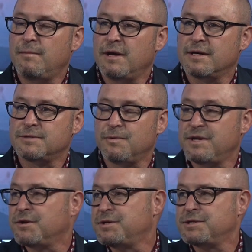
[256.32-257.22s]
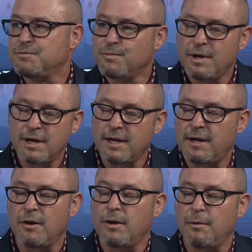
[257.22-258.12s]
because research is really
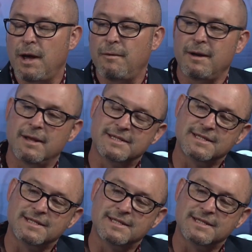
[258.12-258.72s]
the only way we can